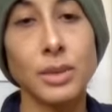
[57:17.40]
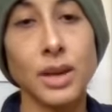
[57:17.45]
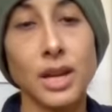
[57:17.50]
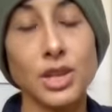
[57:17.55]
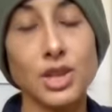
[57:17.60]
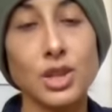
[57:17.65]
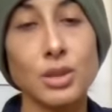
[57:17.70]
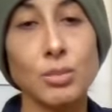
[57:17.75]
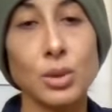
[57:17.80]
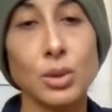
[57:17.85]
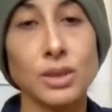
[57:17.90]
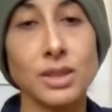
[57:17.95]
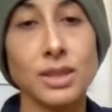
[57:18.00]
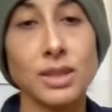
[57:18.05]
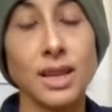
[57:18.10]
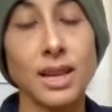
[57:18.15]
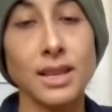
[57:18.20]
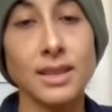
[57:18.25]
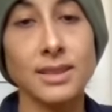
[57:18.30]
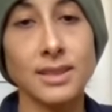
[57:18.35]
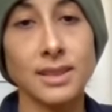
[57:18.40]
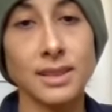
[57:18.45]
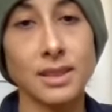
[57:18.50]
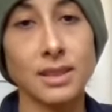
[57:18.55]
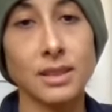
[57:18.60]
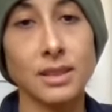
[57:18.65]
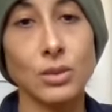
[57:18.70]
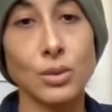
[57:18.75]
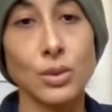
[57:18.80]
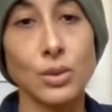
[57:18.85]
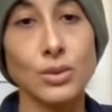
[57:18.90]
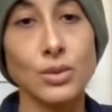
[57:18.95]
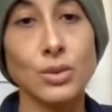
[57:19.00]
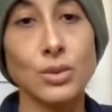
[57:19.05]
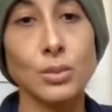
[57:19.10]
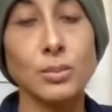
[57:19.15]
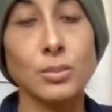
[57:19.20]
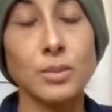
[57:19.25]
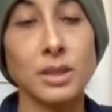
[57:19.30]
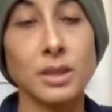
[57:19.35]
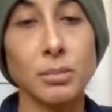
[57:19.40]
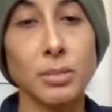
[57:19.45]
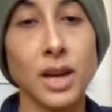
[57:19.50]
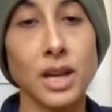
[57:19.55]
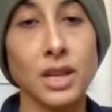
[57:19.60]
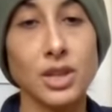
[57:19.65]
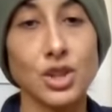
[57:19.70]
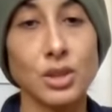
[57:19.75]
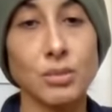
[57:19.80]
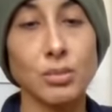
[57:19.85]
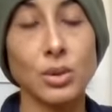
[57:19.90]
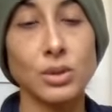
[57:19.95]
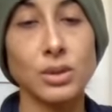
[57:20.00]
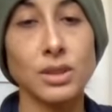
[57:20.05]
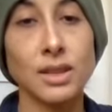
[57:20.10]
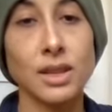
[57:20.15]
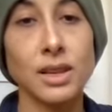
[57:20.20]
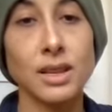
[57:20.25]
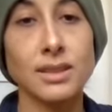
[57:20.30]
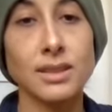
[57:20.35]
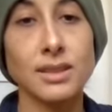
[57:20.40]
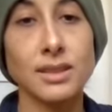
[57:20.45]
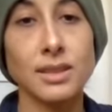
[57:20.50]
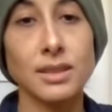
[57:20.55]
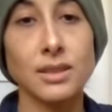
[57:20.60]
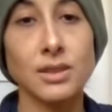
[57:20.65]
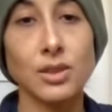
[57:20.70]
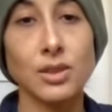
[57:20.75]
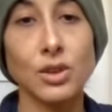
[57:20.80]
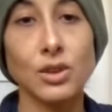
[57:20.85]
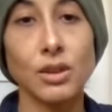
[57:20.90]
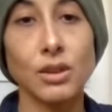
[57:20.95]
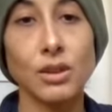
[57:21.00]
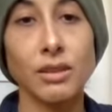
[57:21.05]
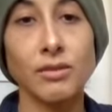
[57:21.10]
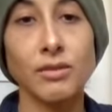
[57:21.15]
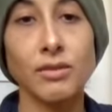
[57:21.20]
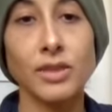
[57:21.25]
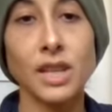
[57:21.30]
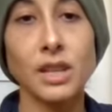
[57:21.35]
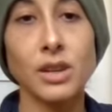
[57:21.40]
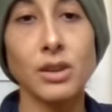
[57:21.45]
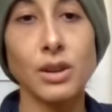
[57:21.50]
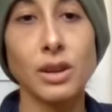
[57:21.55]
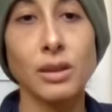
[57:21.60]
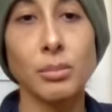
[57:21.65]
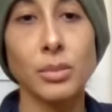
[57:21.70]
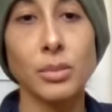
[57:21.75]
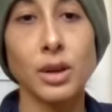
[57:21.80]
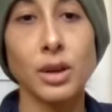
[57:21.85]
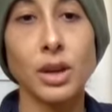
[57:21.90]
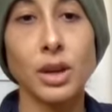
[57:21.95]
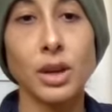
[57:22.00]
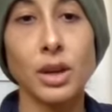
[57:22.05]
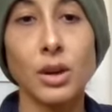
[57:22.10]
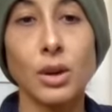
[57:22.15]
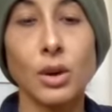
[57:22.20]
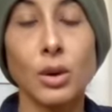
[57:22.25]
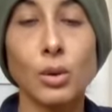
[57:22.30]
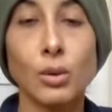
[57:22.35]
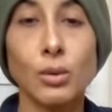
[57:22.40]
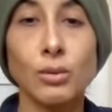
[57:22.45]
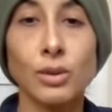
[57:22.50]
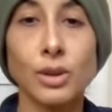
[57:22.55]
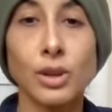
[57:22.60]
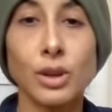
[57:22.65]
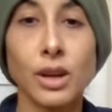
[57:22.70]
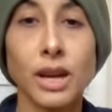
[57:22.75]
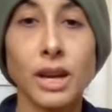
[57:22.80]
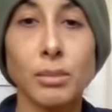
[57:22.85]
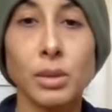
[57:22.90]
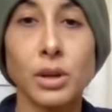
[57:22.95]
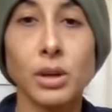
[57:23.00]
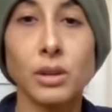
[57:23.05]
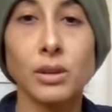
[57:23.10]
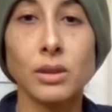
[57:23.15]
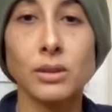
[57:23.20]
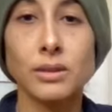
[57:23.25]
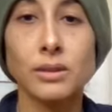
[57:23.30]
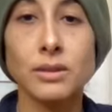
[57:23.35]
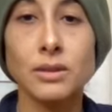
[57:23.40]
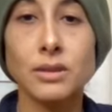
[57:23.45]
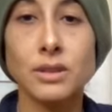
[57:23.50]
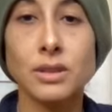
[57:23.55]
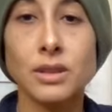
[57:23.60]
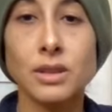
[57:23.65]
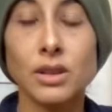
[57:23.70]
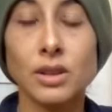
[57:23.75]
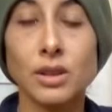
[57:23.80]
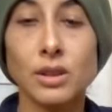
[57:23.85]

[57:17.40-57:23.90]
Paschimottanasana or Supta Paschimottanasana. So your feet are up over your eyeballs.